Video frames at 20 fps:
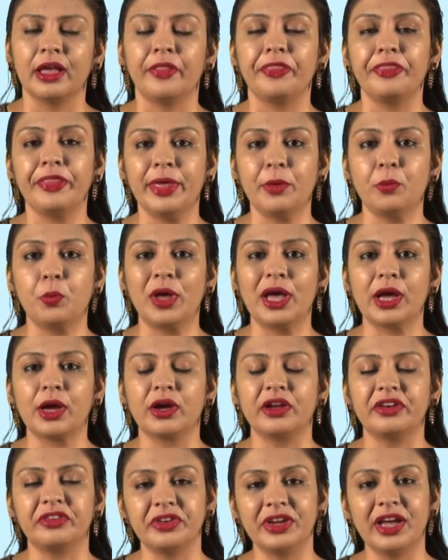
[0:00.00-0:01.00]
they work
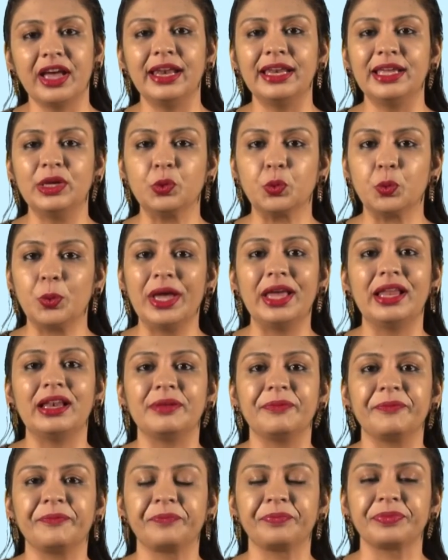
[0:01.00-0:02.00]
really well
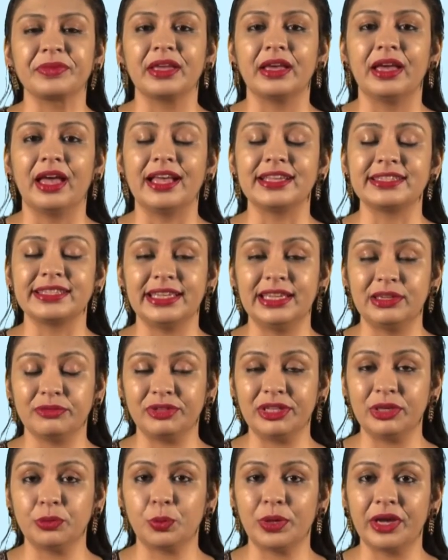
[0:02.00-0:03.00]
as
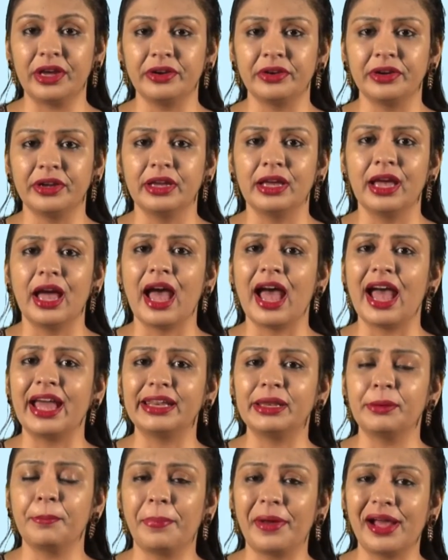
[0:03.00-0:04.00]
evening wear
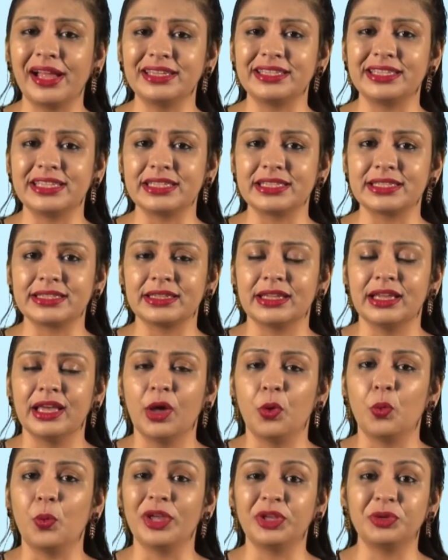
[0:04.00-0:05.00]
and parties
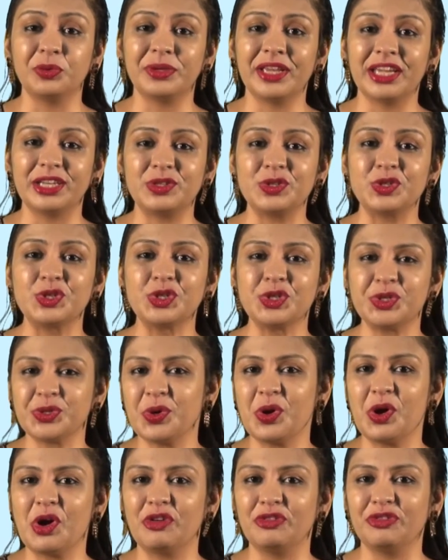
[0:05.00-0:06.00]
where you get to
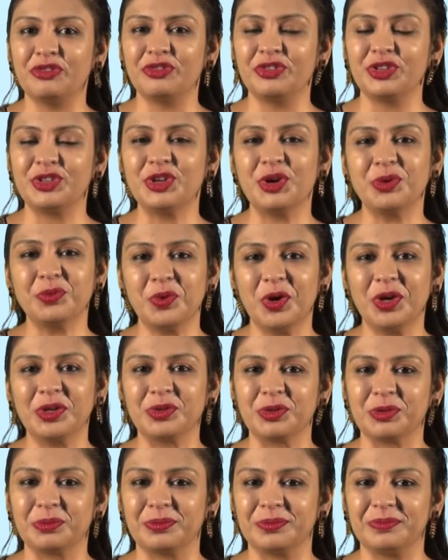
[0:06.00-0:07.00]
show off your
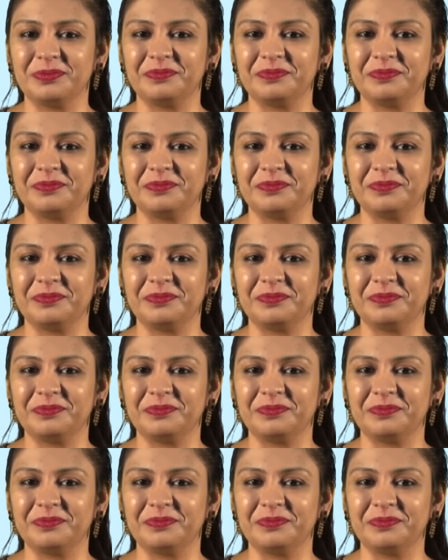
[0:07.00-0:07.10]
wardrobe.